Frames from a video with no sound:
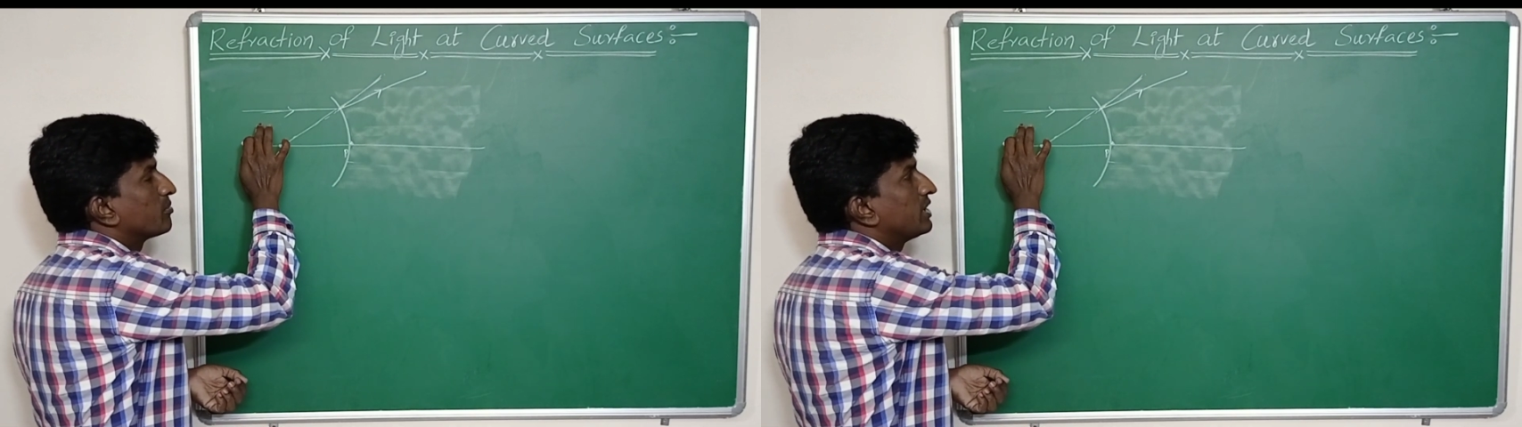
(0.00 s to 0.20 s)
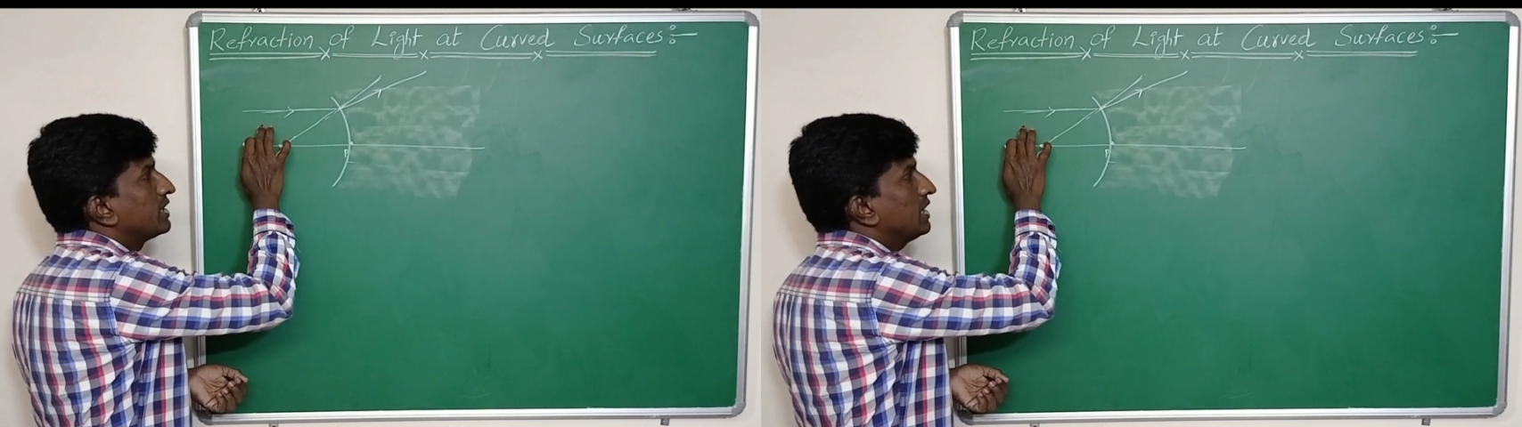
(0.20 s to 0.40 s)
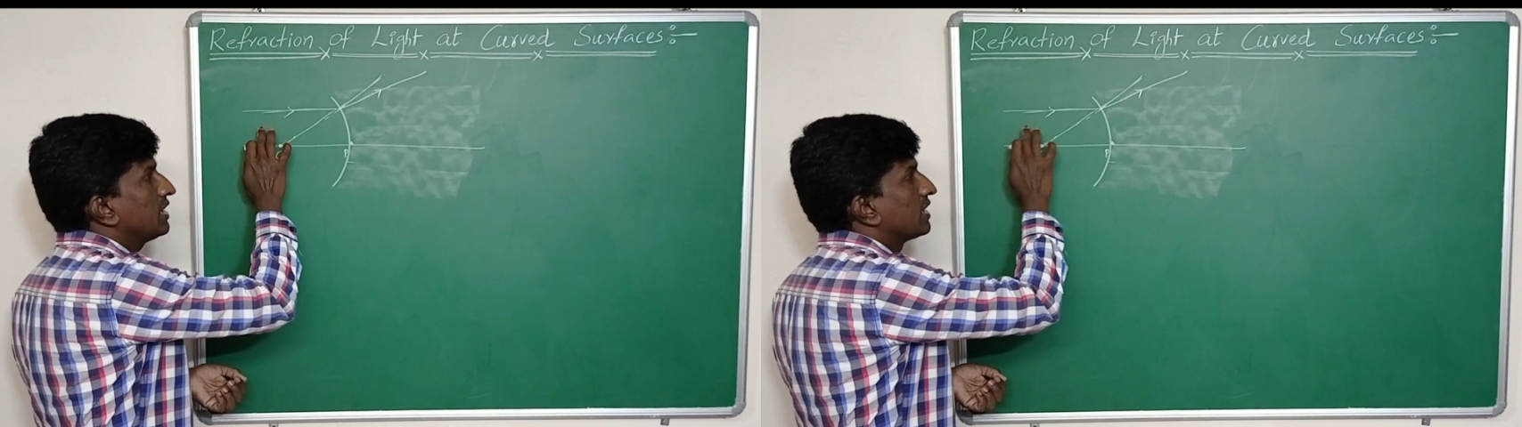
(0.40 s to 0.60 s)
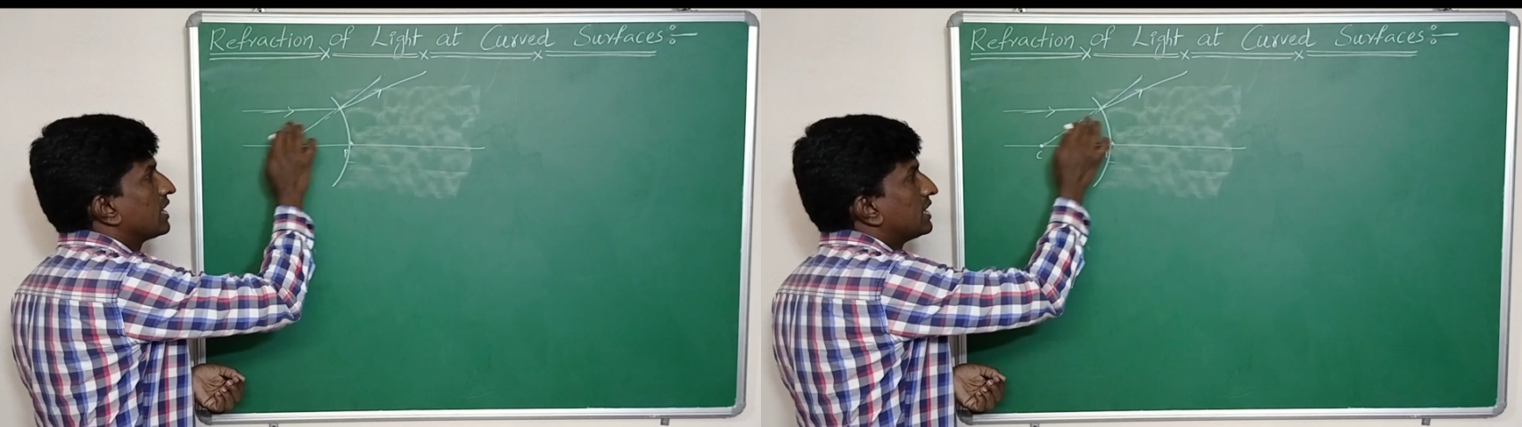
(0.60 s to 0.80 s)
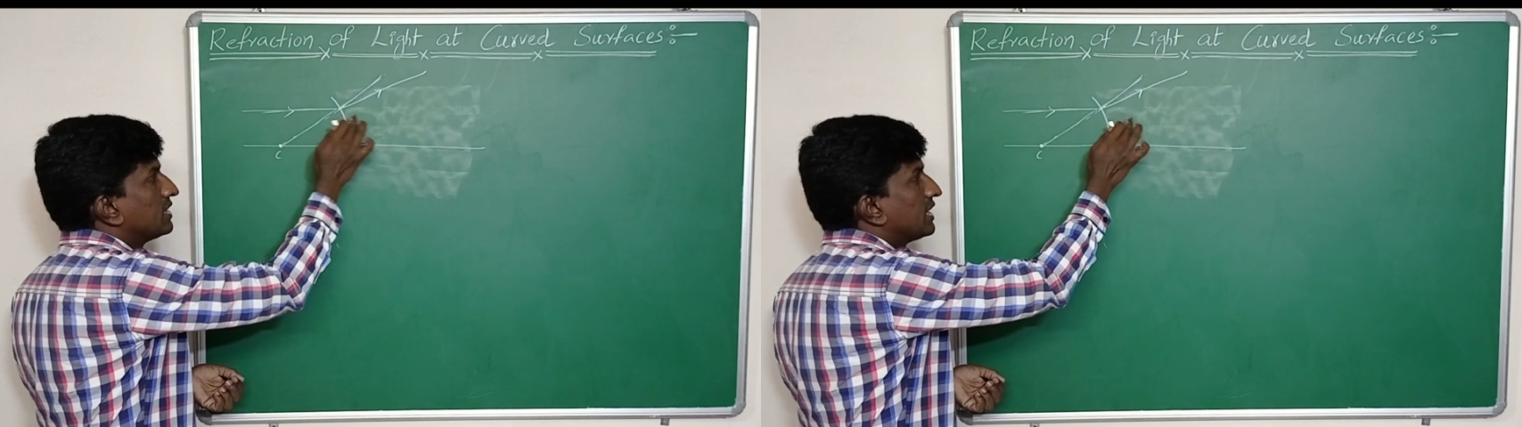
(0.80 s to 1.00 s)
media
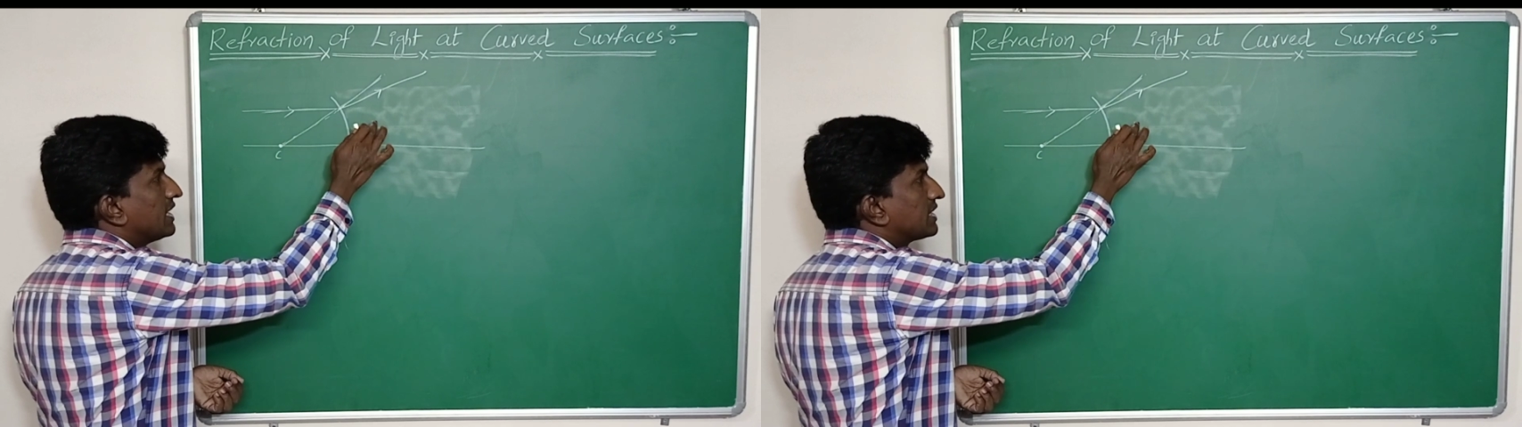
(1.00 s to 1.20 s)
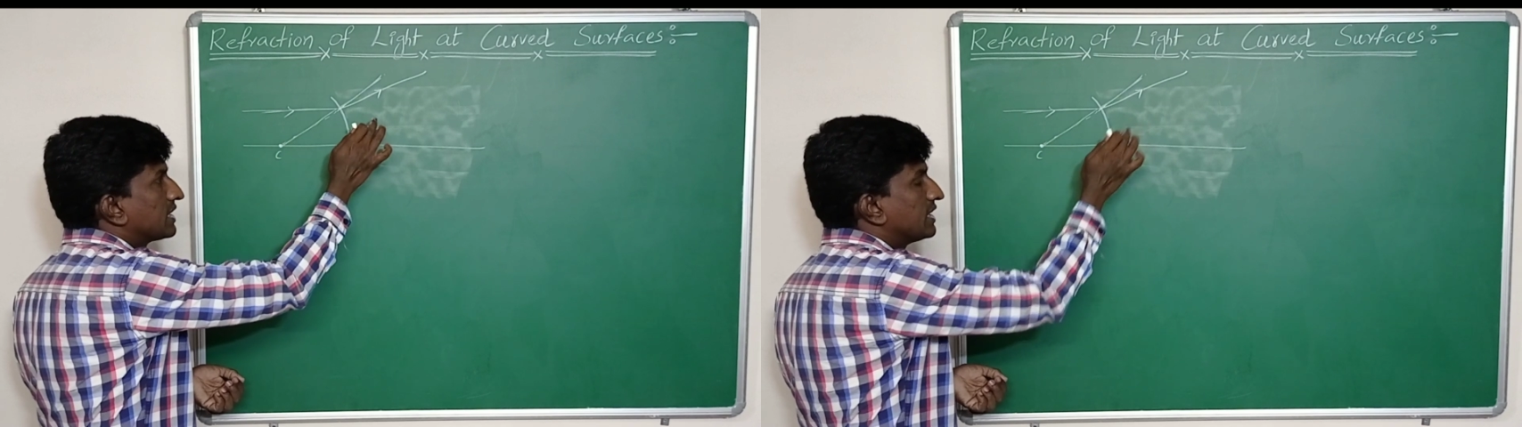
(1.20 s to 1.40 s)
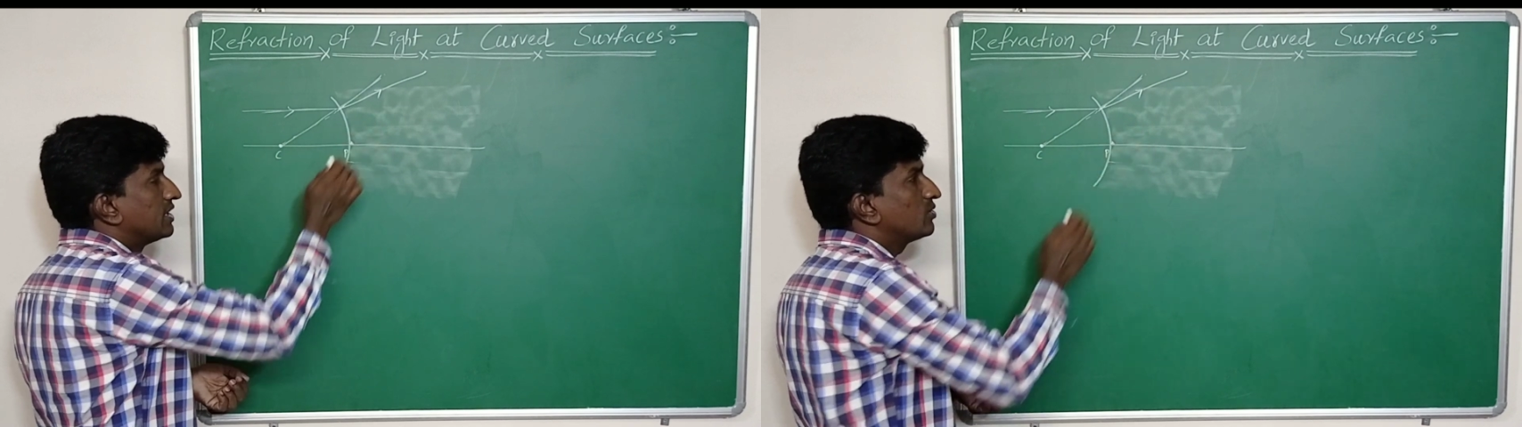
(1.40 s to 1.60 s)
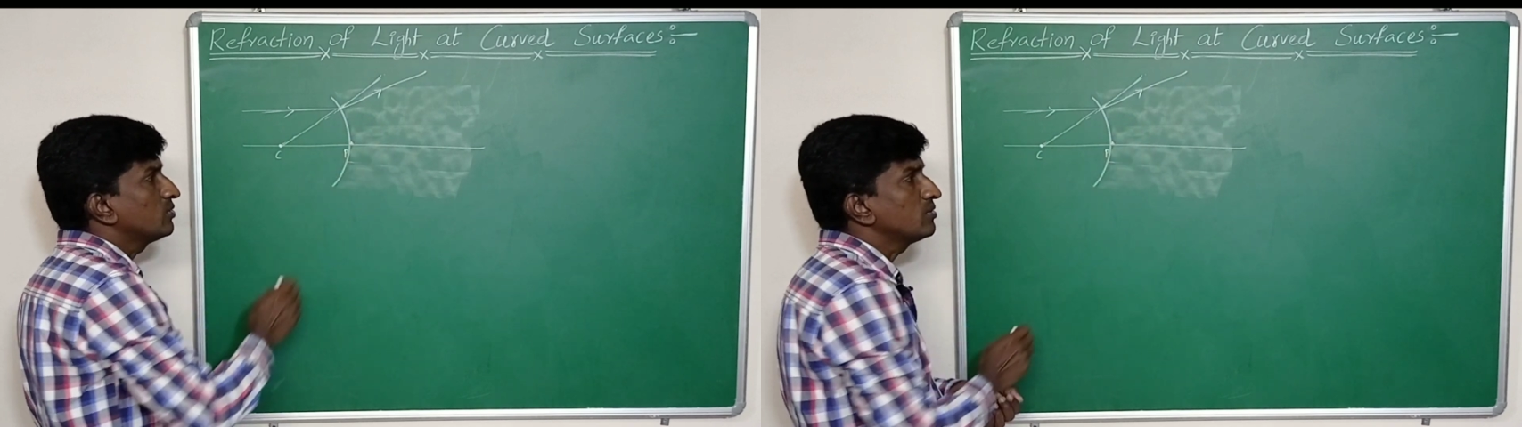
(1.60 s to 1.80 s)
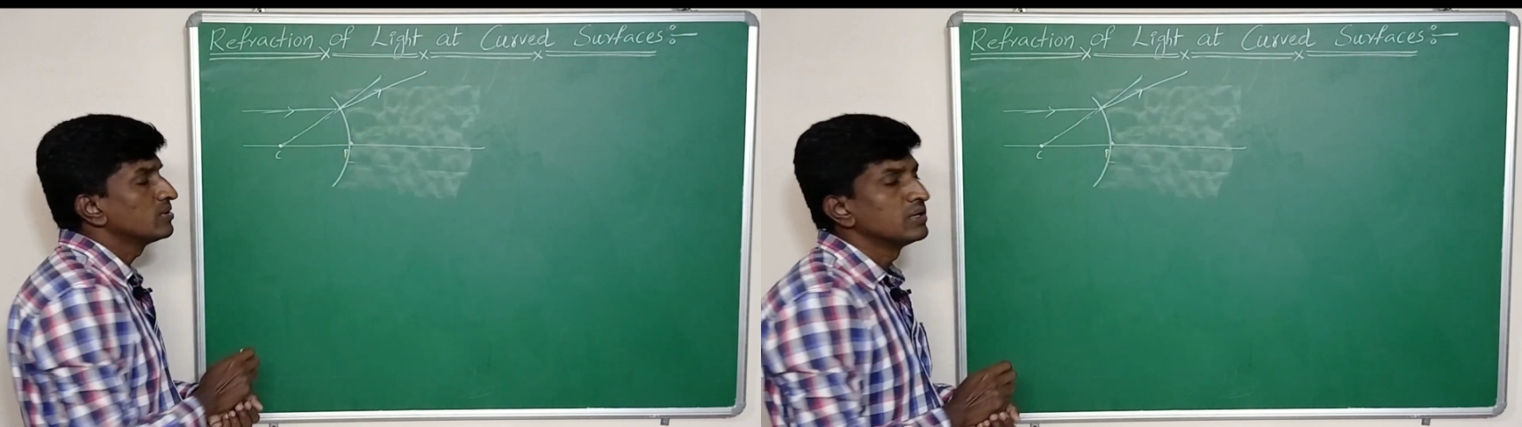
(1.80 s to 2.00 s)
and entering
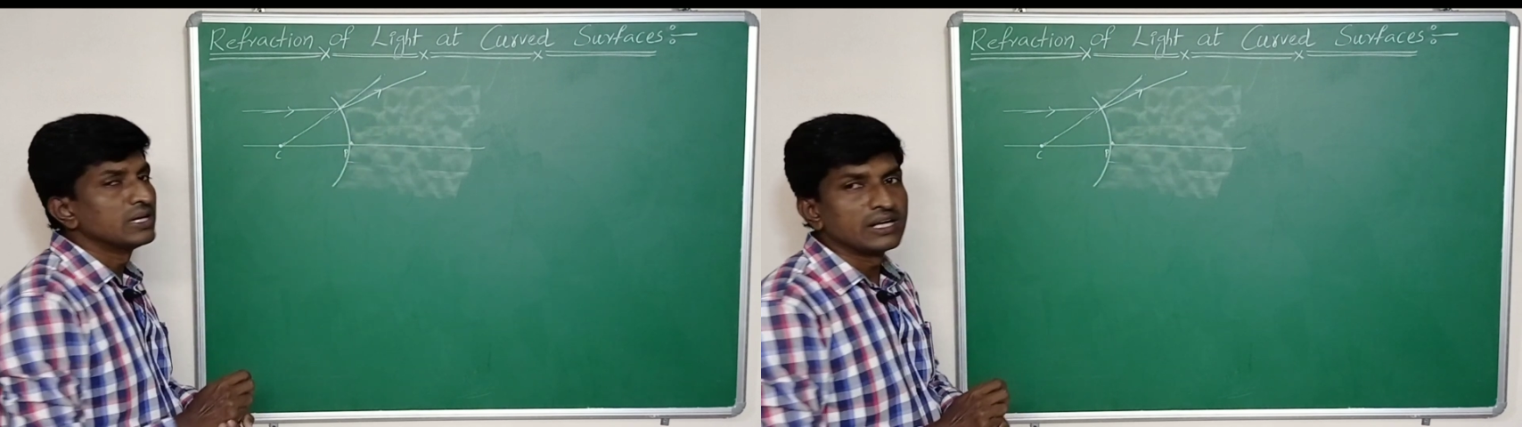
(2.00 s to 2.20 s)
into